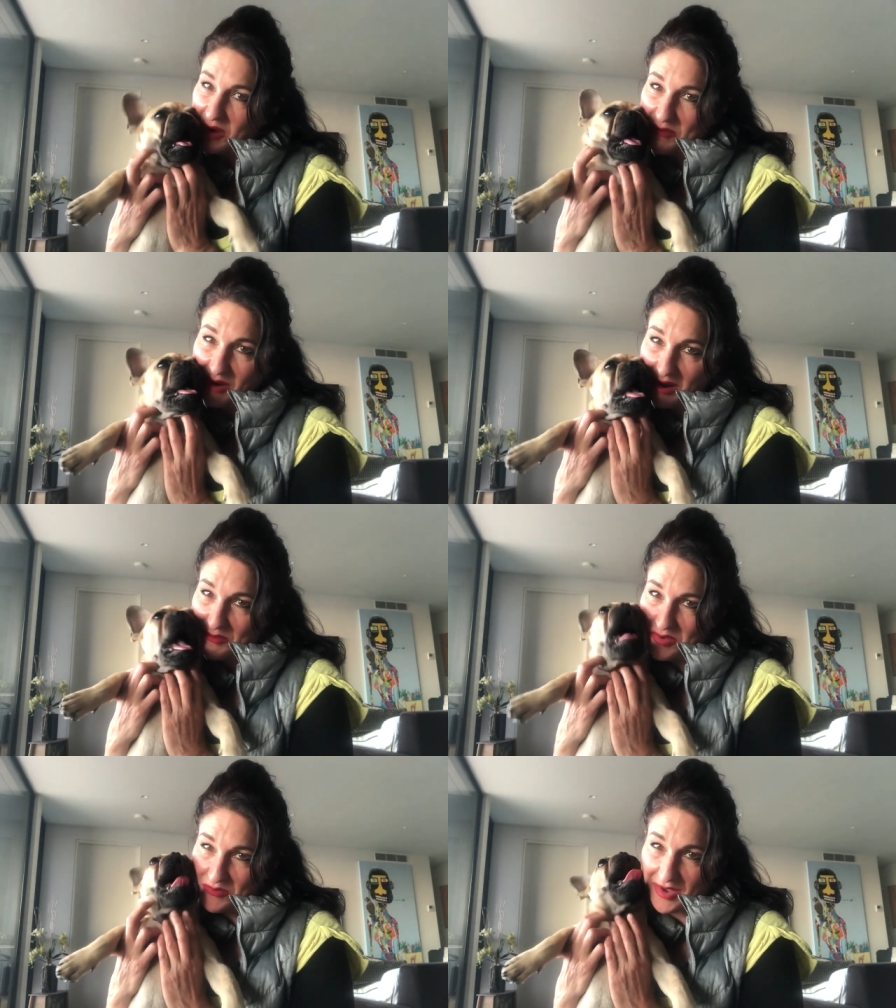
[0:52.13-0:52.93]

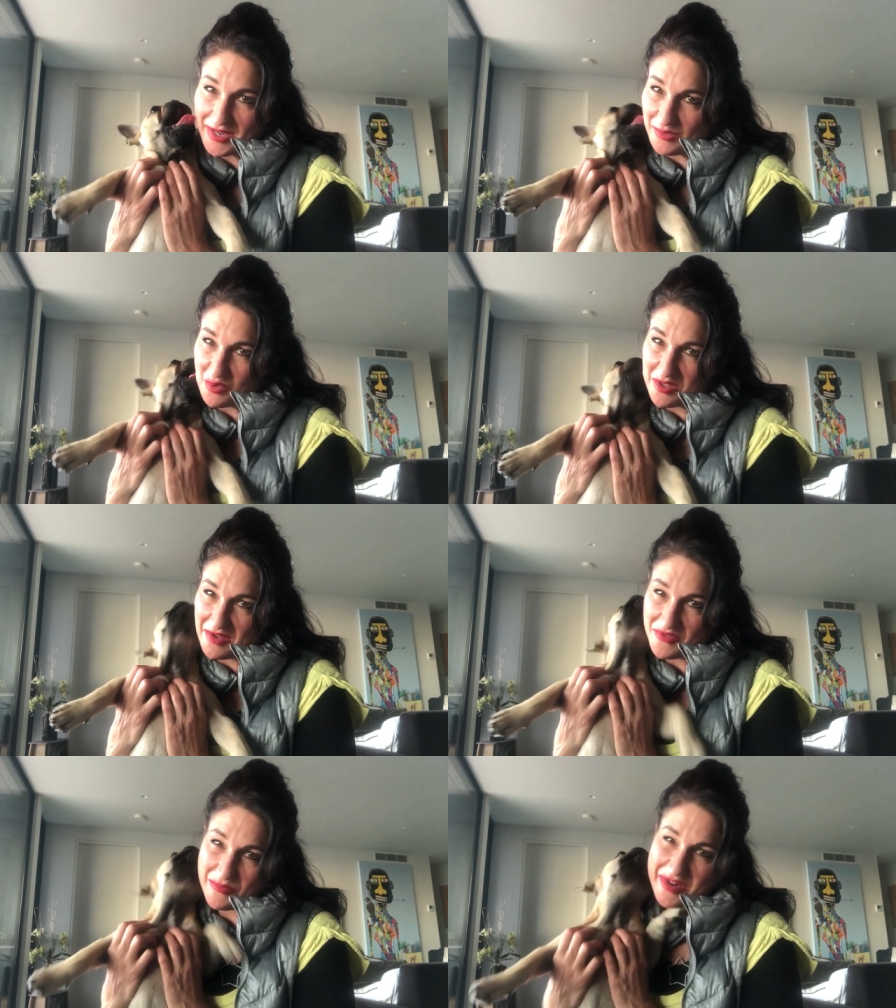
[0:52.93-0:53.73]
apartment, but he's worth
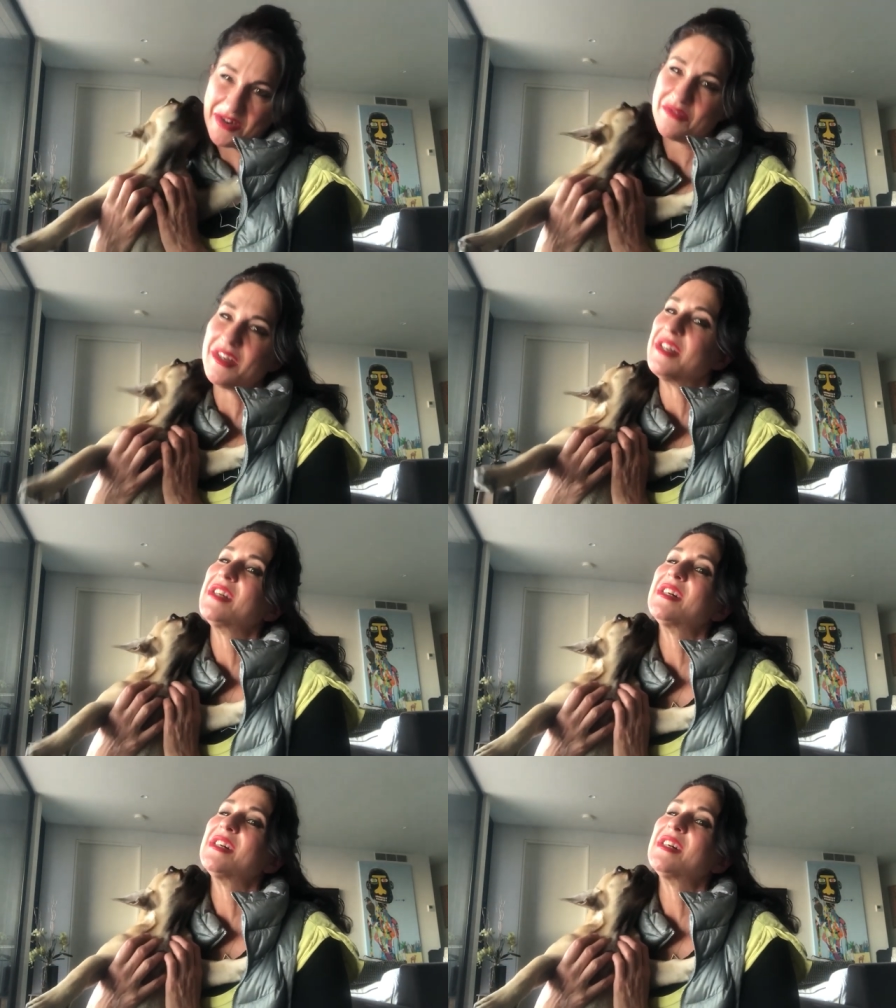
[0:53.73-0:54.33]
every minute of it.